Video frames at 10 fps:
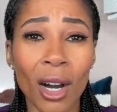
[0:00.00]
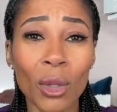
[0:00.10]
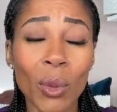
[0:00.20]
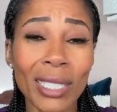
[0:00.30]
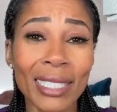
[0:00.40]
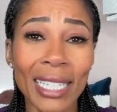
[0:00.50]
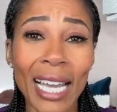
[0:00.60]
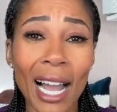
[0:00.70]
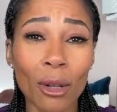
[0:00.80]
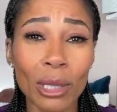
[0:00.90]
On Wednesday,
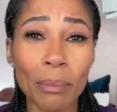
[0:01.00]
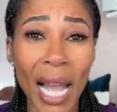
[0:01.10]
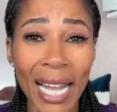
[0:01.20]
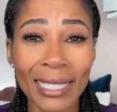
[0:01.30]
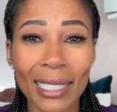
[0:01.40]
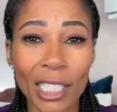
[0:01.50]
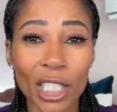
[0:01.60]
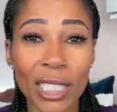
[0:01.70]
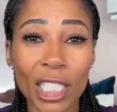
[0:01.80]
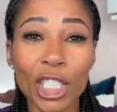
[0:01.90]
the House passed
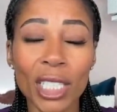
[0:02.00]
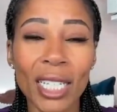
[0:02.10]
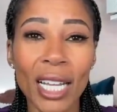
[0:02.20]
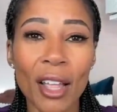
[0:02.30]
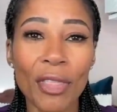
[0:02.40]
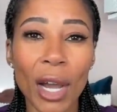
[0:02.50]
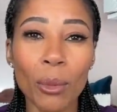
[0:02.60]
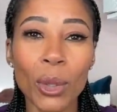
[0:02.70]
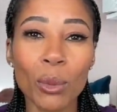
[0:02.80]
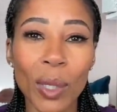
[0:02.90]
legislation
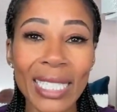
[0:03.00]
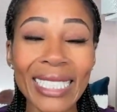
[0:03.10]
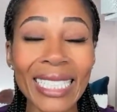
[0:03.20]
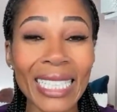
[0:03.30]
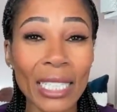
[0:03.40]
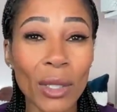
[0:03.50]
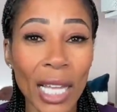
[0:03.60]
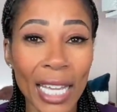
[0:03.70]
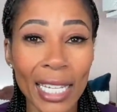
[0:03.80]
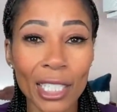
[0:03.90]
that would raise the
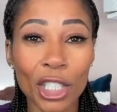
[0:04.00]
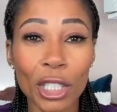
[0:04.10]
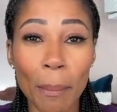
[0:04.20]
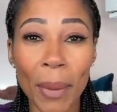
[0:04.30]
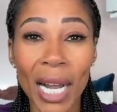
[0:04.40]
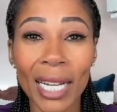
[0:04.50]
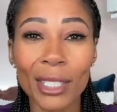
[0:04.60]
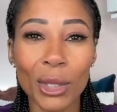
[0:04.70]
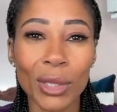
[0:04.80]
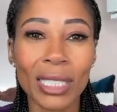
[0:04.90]
legal age to buy
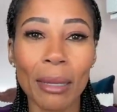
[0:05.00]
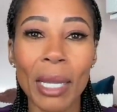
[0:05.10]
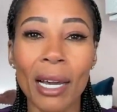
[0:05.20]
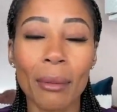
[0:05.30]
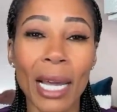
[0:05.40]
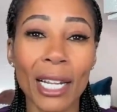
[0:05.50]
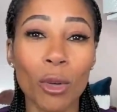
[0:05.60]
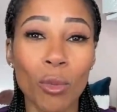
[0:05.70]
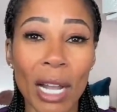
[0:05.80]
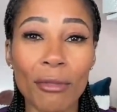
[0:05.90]
certain semi
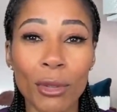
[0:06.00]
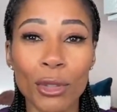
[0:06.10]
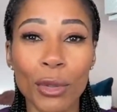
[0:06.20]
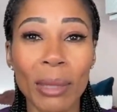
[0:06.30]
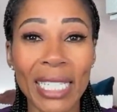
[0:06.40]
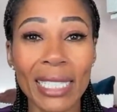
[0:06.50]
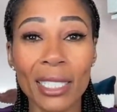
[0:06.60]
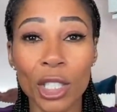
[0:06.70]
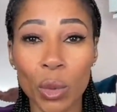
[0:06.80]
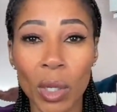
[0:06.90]
automatic rifles from
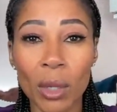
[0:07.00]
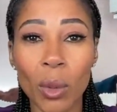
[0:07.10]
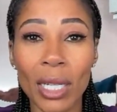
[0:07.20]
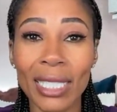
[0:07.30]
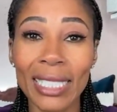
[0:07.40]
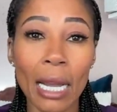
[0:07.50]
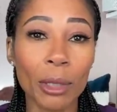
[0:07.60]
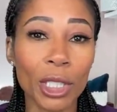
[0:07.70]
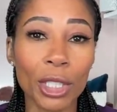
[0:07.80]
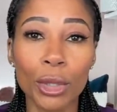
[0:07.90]
18 to 21,
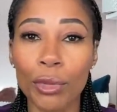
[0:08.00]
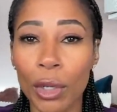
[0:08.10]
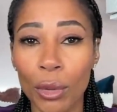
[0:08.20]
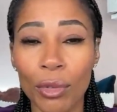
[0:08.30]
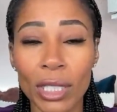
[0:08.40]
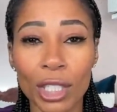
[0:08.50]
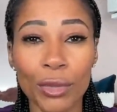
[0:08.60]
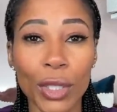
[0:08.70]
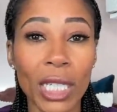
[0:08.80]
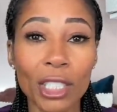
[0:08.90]
establishing new federal
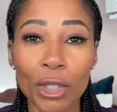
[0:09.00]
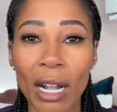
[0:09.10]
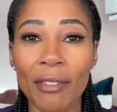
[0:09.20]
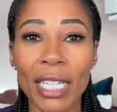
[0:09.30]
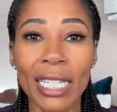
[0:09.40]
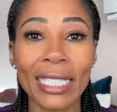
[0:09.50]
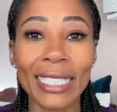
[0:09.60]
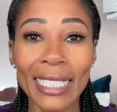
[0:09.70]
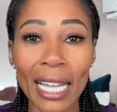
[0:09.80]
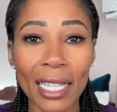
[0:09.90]
offenses for gun trafficking
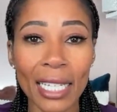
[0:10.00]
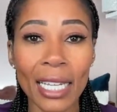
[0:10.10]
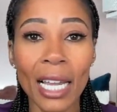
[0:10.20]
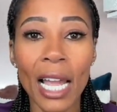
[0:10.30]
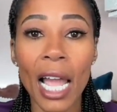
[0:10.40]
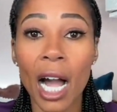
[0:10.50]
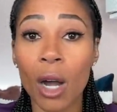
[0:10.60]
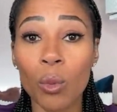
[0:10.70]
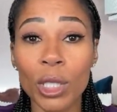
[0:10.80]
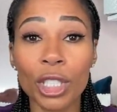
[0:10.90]
and selling,
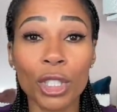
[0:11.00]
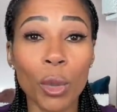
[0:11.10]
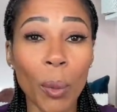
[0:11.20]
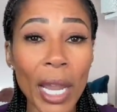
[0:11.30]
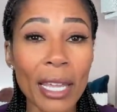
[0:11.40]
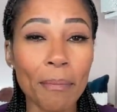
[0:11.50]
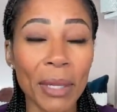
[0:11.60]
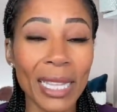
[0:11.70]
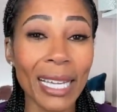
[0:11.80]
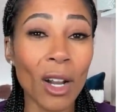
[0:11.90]
uh, which is great.
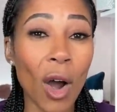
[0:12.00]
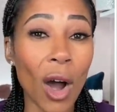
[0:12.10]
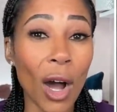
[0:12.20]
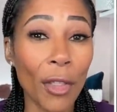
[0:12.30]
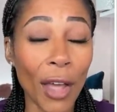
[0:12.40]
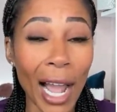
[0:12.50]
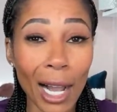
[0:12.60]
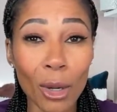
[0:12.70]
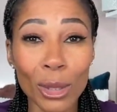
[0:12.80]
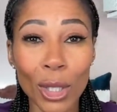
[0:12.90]
But then uh, the
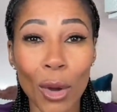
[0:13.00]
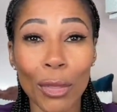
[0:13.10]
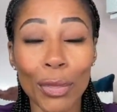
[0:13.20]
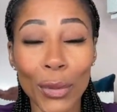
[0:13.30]
House on